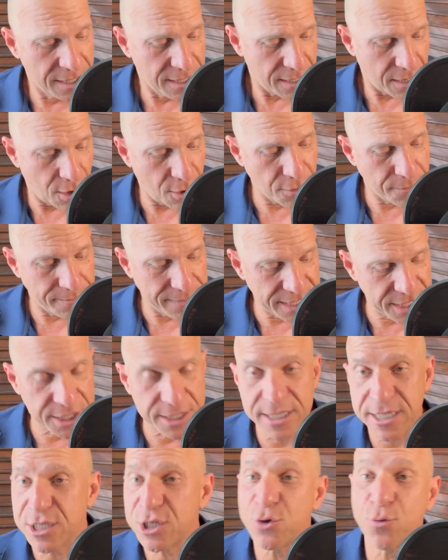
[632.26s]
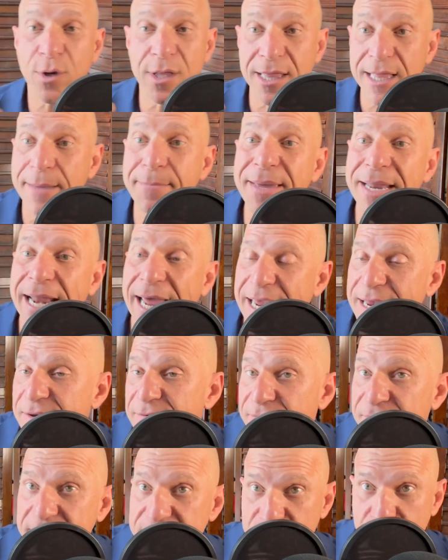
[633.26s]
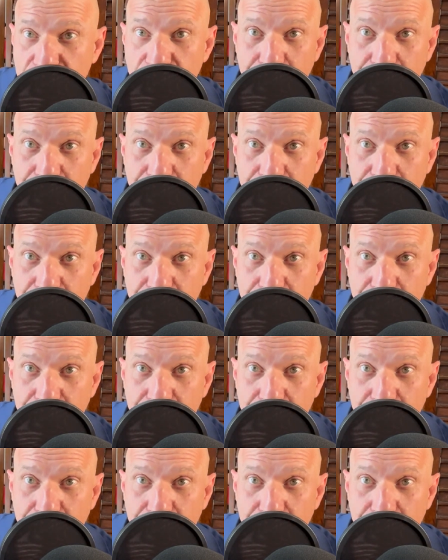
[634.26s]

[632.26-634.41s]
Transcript: is to eliminate physical